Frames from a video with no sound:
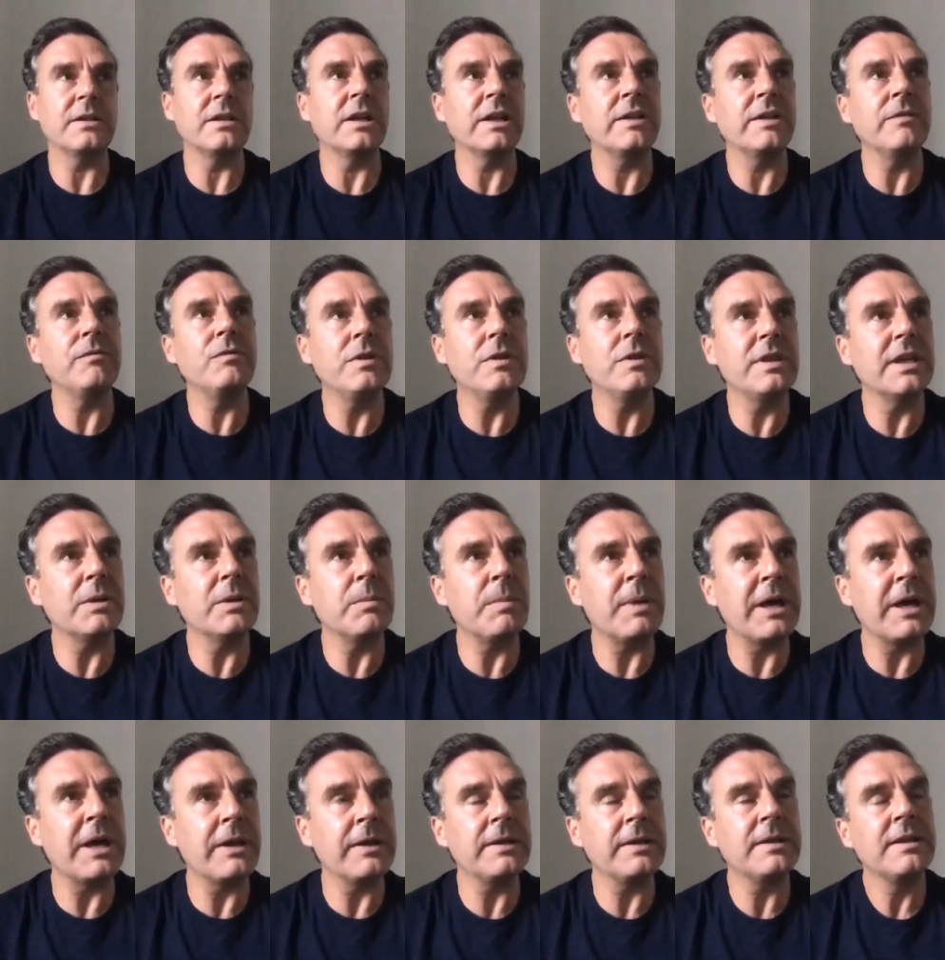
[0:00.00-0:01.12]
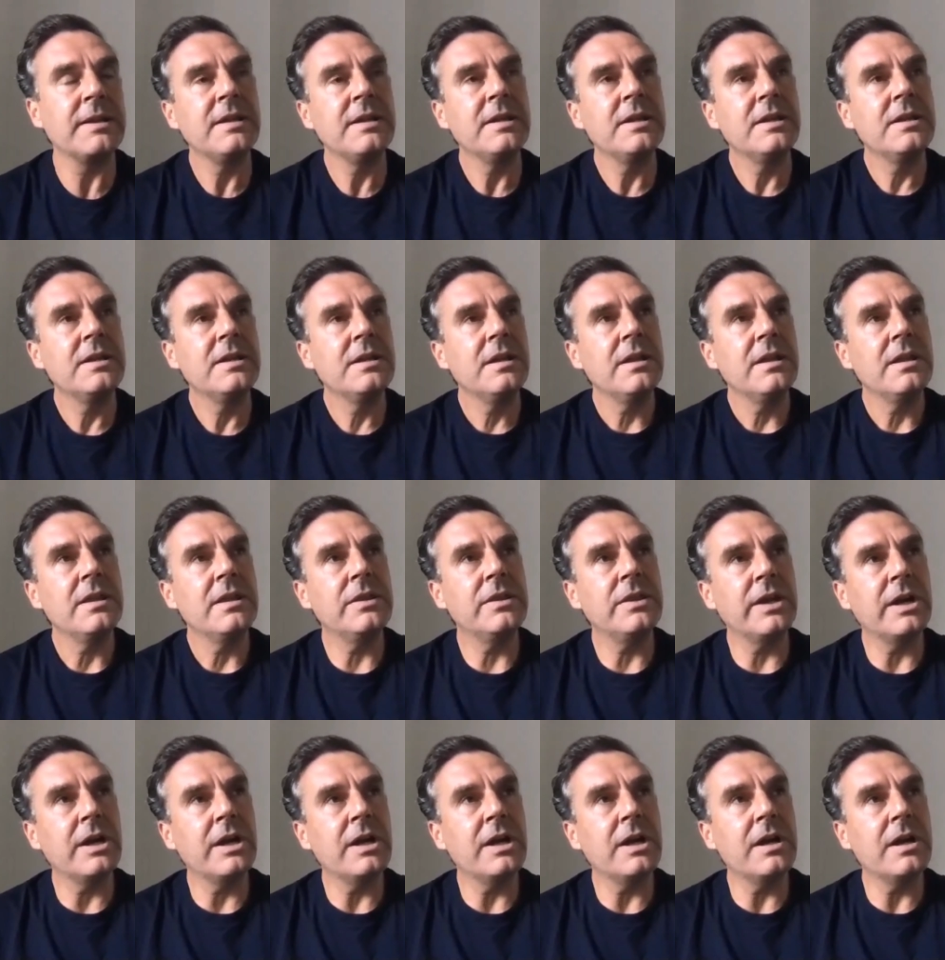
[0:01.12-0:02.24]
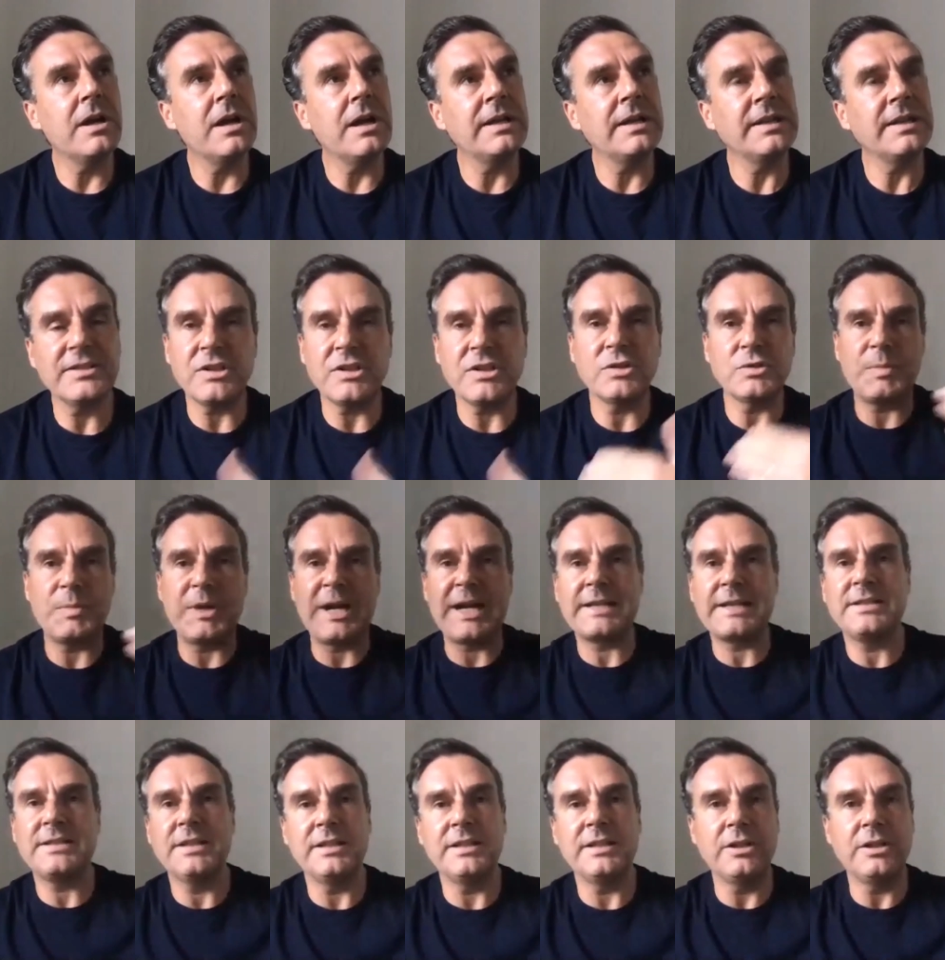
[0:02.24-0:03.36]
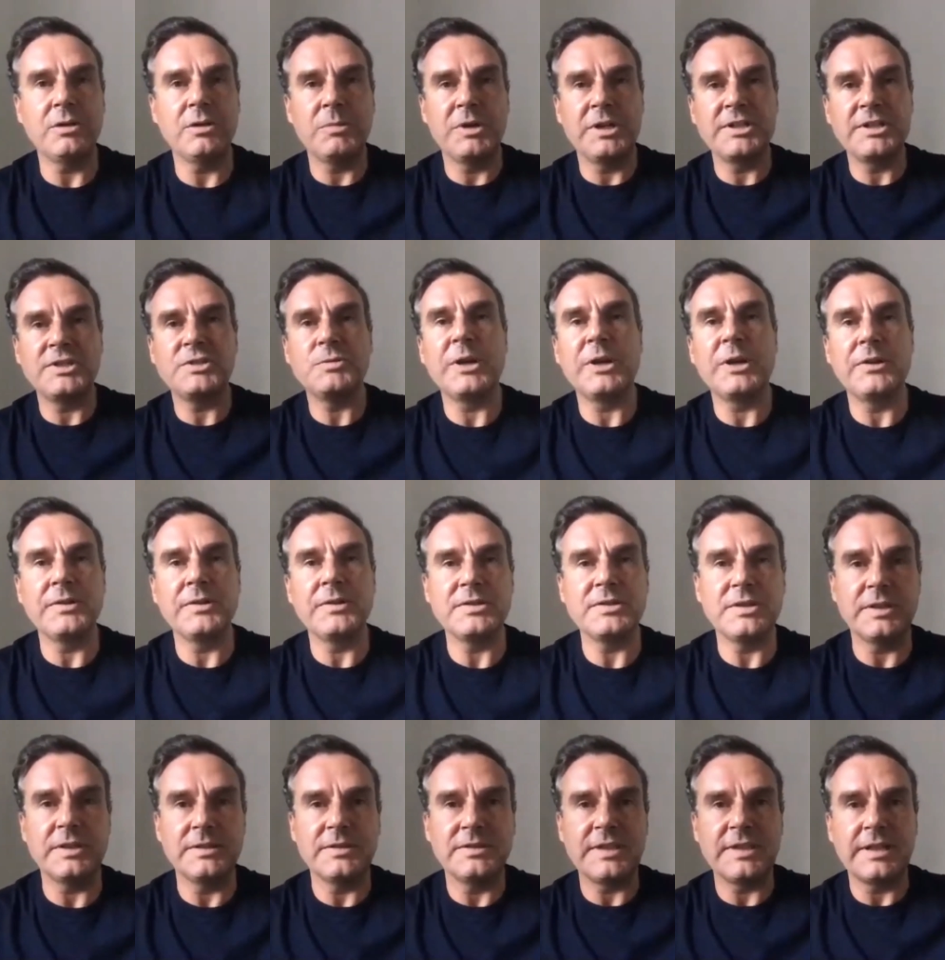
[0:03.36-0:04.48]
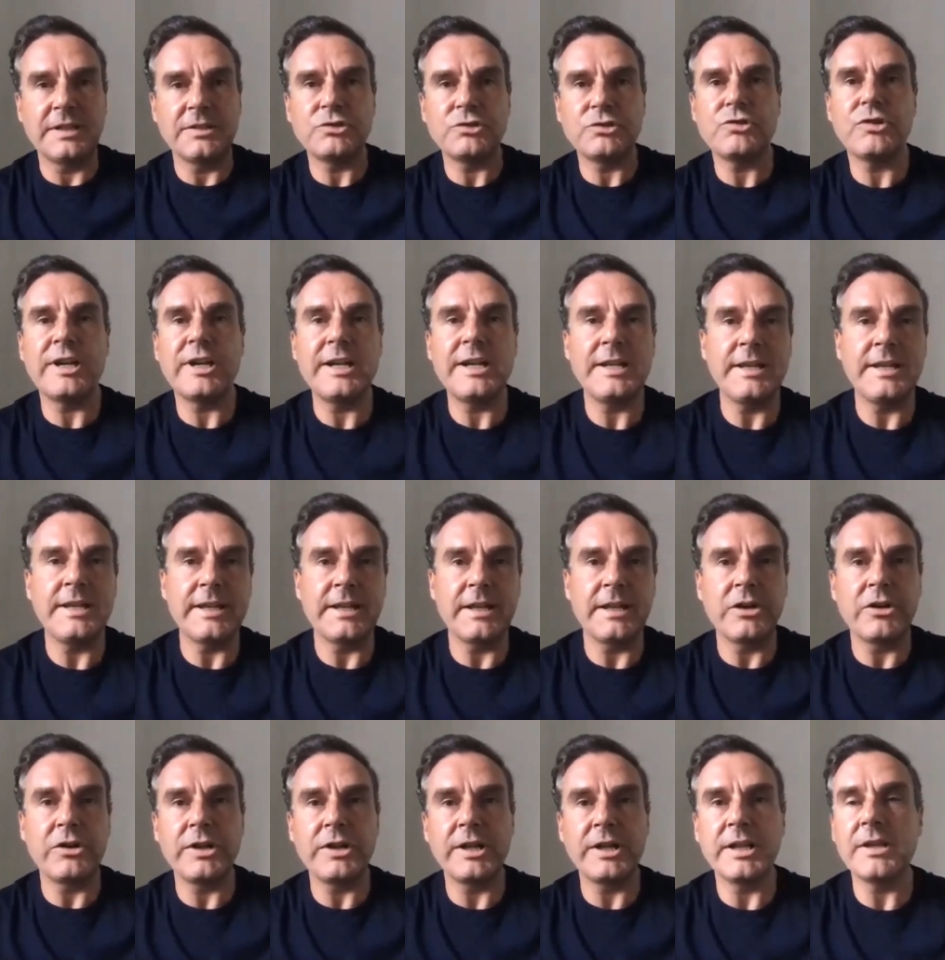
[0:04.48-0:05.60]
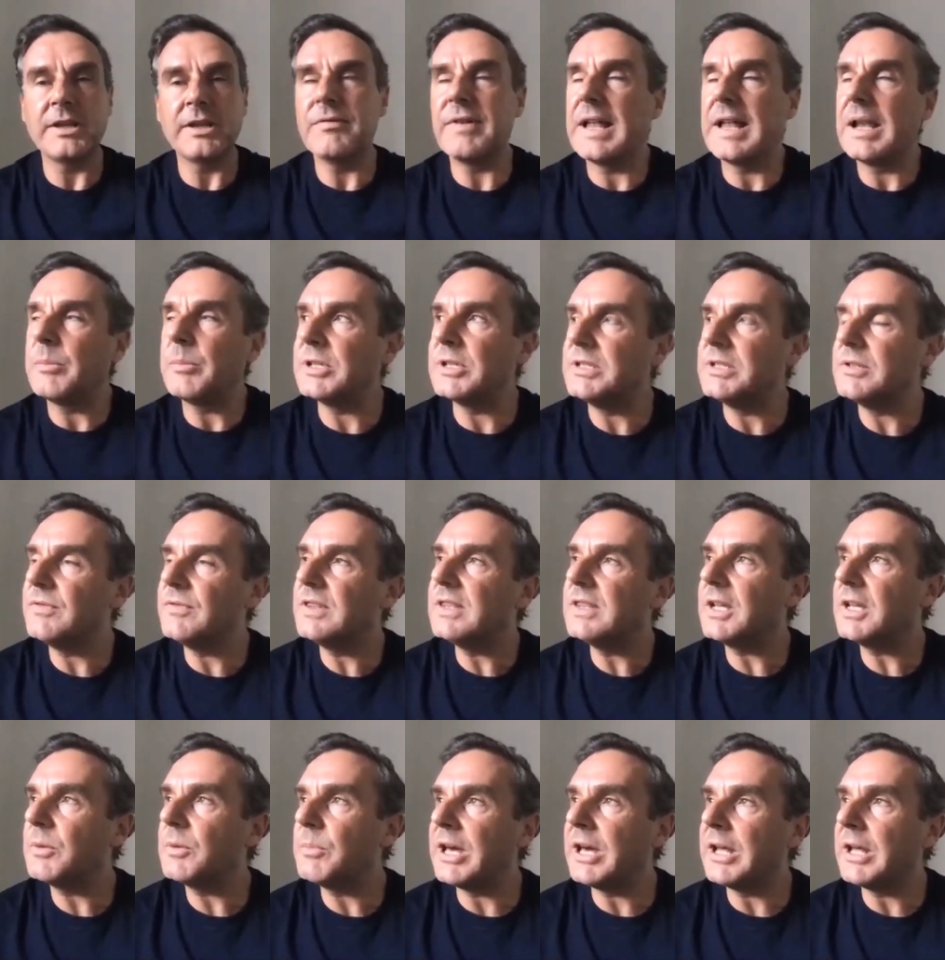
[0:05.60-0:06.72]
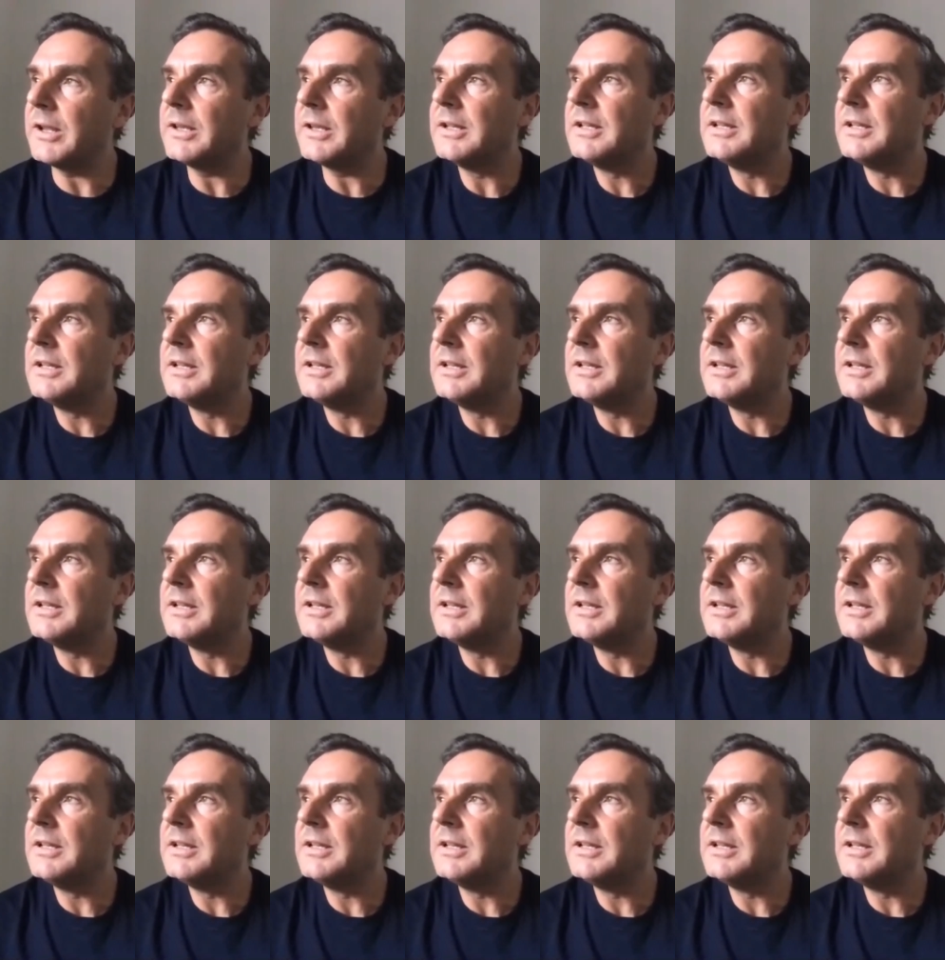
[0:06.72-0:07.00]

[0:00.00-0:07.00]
Like if you think about it, there and this goes back to you know my experience in sales training and learning and development if you think about it